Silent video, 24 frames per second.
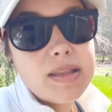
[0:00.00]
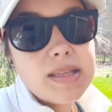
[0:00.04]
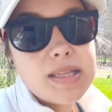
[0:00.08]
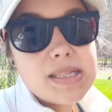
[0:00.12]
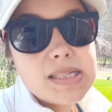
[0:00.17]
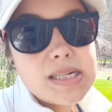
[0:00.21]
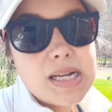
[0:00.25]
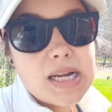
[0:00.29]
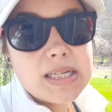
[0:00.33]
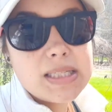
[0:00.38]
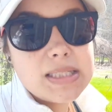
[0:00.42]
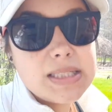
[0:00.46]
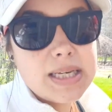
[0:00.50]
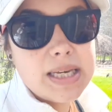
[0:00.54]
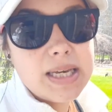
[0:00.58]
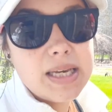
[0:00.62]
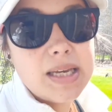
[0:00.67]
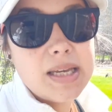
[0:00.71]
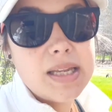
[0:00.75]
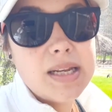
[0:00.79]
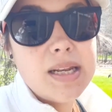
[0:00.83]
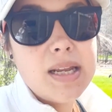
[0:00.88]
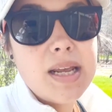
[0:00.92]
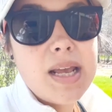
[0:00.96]
that's not
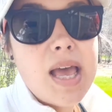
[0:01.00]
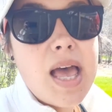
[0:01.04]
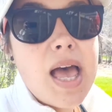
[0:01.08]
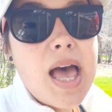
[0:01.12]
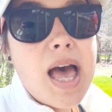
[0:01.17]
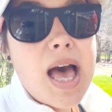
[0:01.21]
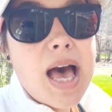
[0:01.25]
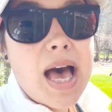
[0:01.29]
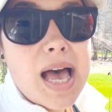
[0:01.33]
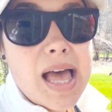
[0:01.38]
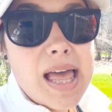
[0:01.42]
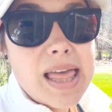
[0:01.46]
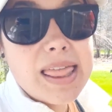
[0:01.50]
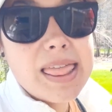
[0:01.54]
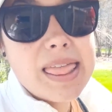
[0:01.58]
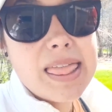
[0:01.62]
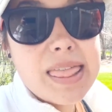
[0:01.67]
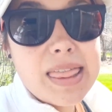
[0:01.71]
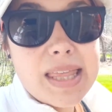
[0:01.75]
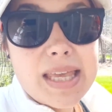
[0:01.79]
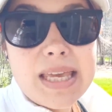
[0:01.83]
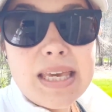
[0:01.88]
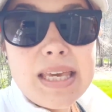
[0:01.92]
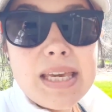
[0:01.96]
laying. I
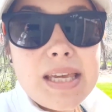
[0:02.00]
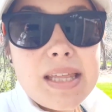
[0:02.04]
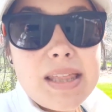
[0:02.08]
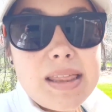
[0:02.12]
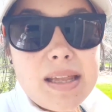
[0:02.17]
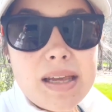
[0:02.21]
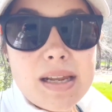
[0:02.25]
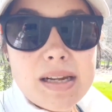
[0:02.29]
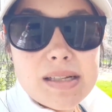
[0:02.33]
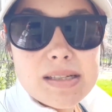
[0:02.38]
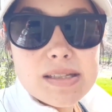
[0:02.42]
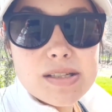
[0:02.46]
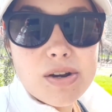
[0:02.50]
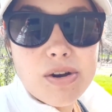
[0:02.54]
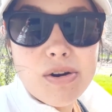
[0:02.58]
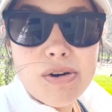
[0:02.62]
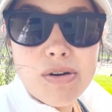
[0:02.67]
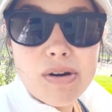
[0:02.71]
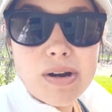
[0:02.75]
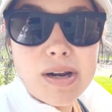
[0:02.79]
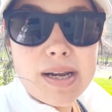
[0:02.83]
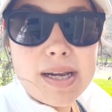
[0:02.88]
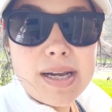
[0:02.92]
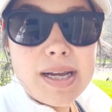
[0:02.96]
think that it's
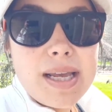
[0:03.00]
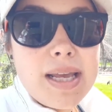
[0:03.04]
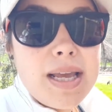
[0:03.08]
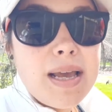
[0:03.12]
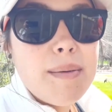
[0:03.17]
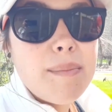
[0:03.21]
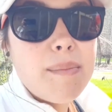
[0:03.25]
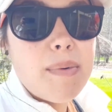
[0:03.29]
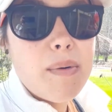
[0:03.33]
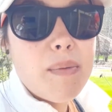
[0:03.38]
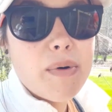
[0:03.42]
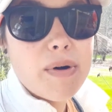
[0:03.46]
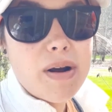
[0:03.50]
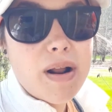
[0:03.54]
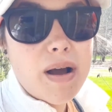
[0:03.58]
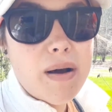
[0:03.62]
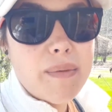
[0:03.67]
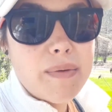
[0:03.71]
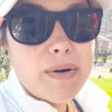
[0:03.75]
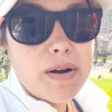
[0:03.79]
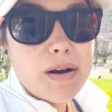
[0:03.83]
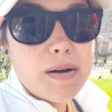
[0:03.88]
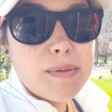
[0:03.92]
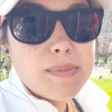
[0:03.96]
curry, but we're not
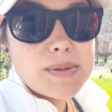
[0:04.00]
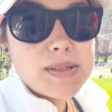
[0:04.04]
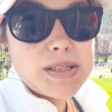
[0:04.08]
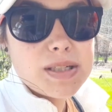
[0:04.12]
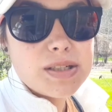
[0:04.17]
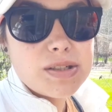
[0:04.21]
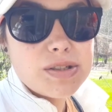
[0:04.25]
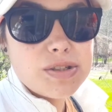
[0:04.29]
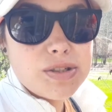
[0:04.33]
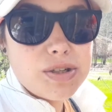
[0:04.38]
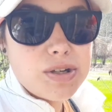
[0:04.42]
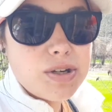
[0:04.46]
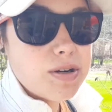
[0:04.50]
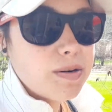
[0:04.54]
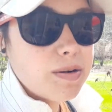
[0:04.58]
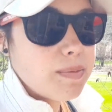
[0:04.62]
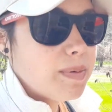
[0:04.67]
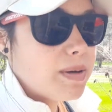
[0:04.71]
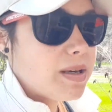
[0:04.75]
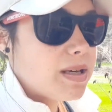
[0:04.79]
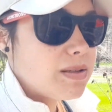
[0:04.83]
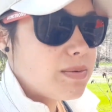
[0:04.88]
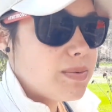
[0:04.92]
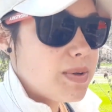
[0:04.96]
100% sure
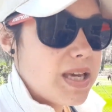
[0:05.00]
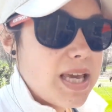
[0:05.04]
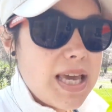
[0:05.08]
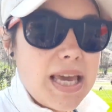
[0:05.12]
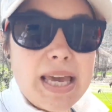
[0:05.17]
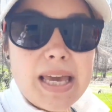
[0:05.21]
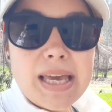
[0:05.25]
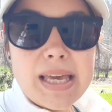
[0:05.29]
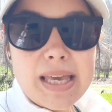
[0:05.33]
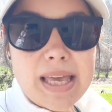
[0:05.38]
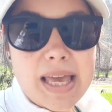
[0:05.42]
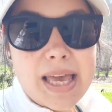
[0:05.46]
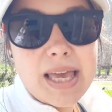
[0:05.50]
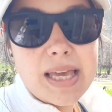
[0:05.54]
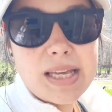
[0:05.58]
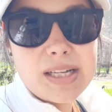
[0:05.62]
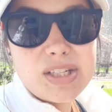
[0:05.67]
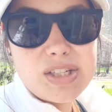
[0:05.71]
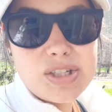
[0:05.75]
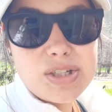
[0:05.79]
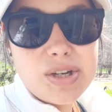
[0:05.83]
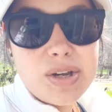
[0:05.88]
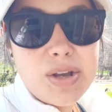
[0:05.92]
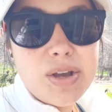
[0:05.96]
because we can't
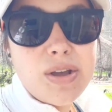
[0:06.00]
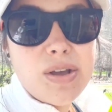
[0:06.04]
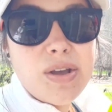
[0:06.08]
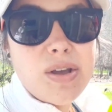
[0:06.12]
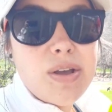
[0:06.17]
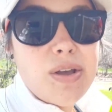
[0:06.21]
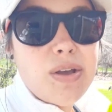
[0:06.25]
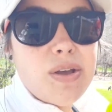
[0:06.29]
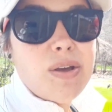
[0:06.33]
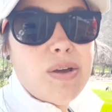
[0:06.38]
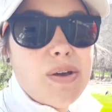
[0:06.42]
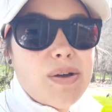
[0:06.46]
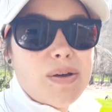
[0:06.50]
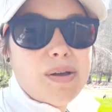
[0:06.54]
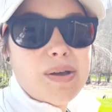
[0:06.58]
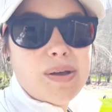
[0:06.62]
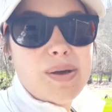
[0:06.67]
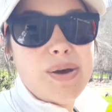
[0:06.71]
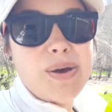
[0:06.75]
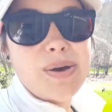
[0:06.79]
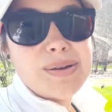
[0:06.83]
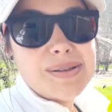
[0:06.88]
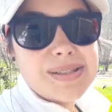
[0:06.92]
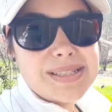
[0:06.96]
catch
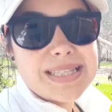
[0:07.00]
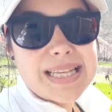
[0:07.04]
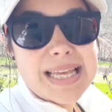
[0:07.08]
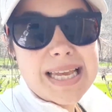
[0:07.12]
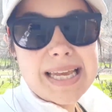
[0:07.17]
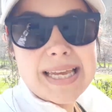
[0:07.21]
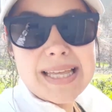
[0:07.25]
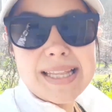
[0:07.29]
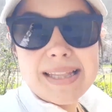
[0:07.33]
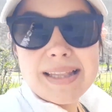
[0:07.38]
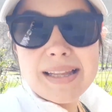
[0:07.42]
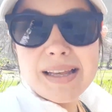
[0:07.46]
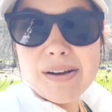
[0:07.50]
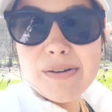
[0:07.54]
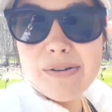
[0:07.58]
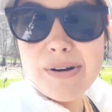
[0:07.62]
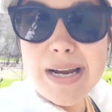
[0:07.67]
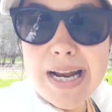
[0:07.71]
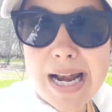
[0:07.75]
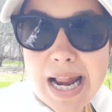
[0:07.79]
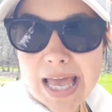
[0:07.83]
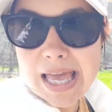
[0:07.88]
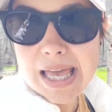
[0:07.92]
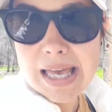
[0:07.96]
who's laying the
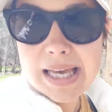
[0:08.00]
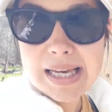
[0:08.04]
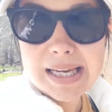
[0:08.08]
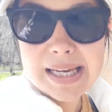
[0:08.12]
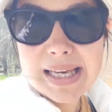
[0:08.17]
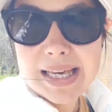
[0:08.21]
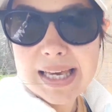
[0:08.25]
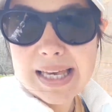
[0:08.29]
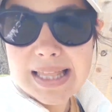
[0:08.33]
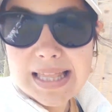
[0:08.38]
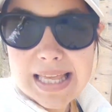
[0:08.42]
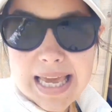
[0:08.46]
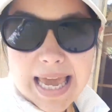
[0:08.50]
green egg in the